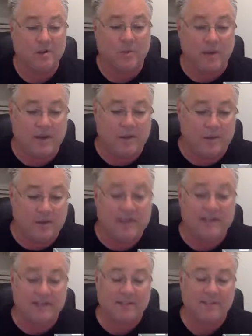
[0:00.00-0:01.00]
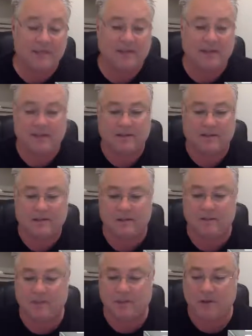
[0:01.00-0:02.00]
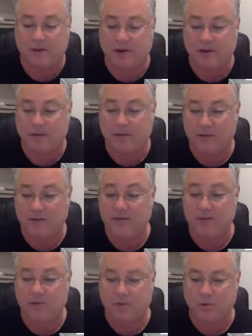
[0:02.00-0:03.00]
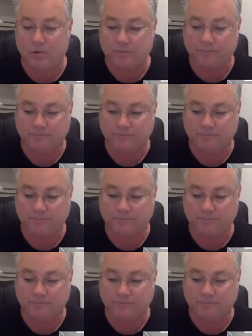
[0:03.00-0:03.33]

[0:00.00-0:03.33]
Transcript: need something like GDPR, and we need to